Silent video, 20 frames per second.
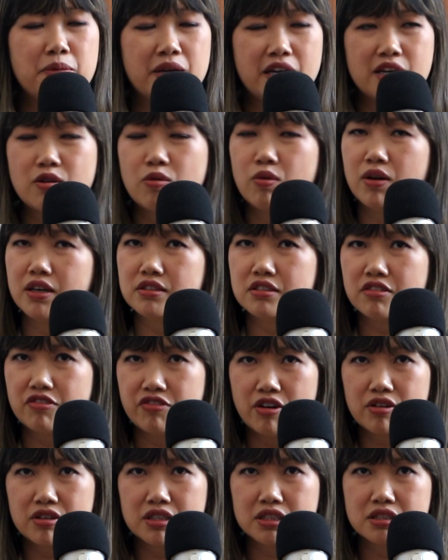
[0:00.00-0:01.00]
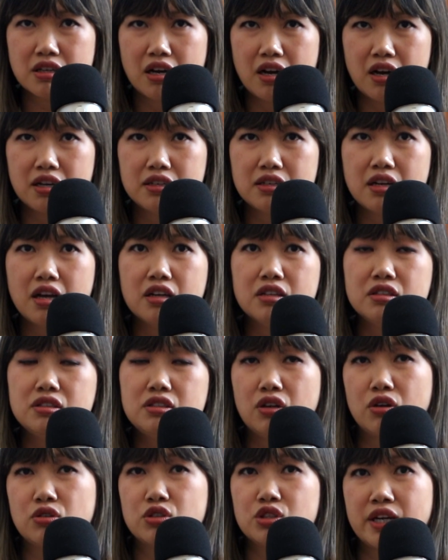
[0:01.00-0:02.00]
pick one to focus on.
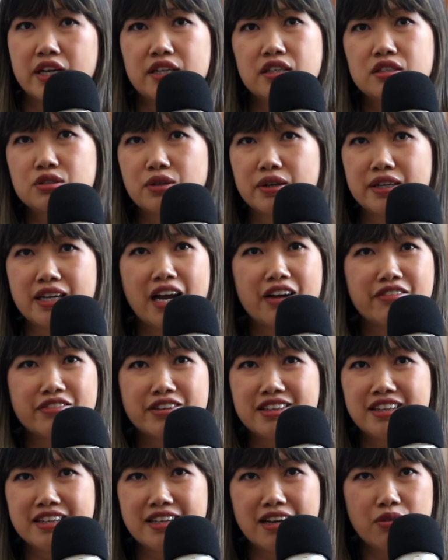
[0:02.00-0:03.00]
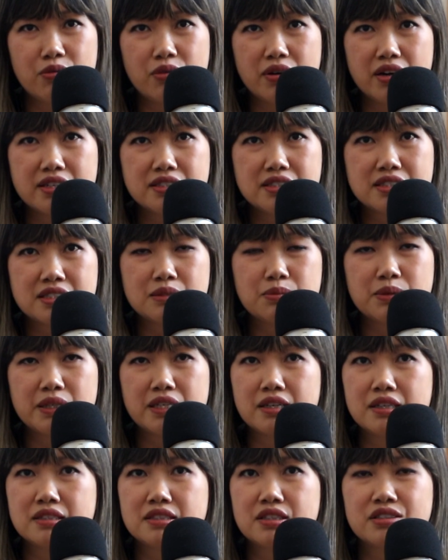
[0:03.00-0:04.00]
Don't try to join everything at once
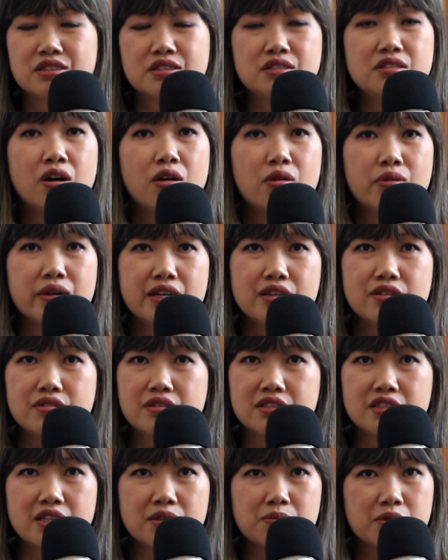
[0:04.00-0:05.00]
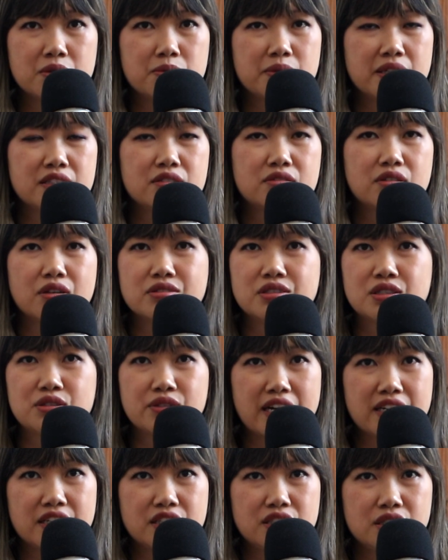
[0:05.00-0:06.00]
because there's no way you can implement growth
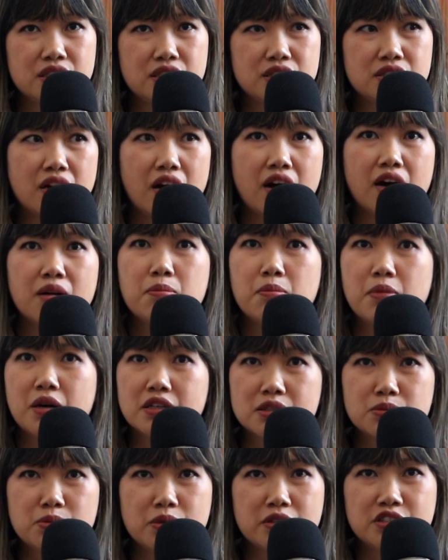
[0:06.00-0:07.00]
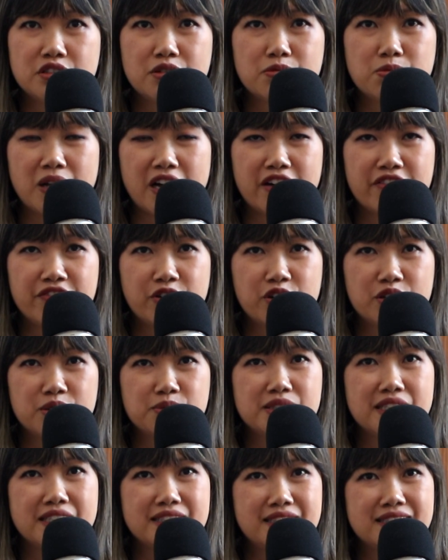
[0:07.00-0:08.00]
strategies on multiple new
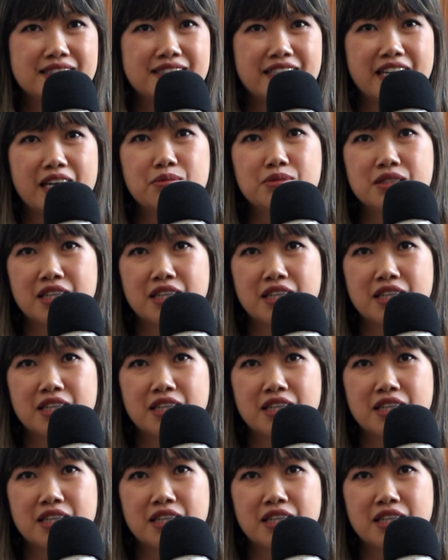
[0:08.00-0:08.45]
platforms at the same